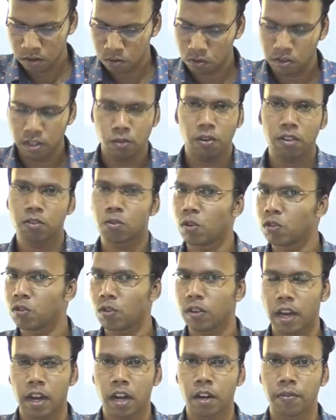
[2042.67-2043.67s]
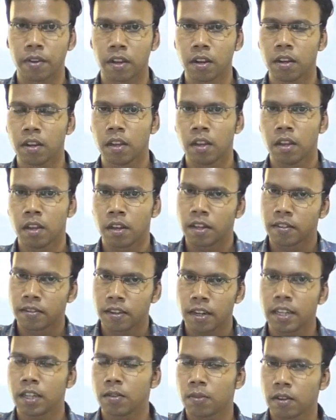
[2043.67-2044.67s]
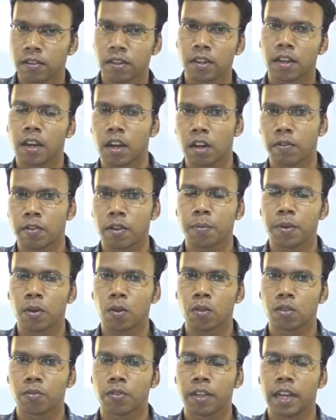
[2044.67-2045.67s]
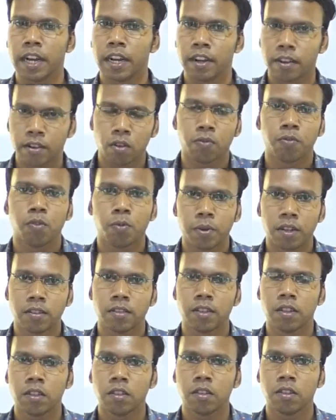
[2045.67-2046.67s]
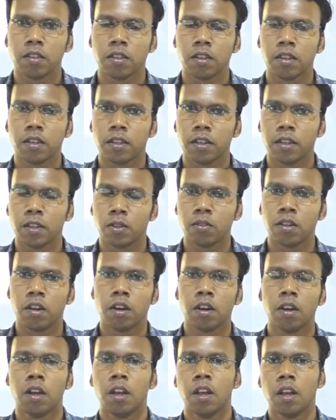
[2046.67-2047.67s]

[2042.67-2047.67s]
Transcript: So this was also current affair. Recently it was in current affair because of the entry of women into the